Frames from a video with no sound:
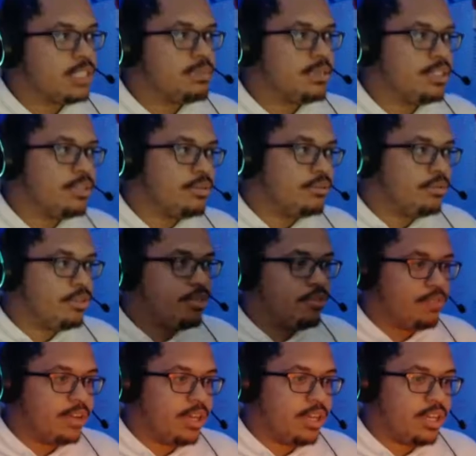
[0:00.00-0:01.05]
Splatoon
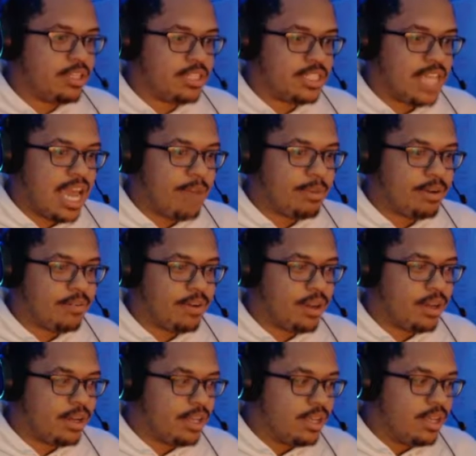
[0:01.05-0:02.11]
three Salmon
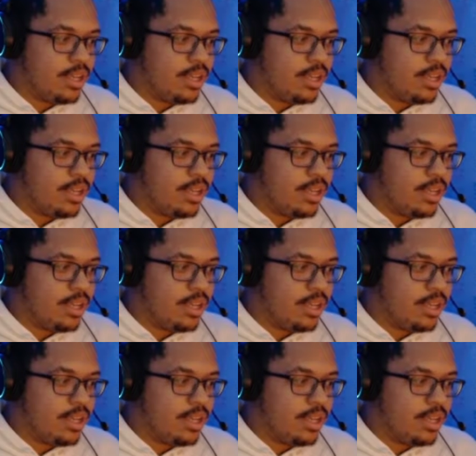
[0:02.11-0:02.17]
Run.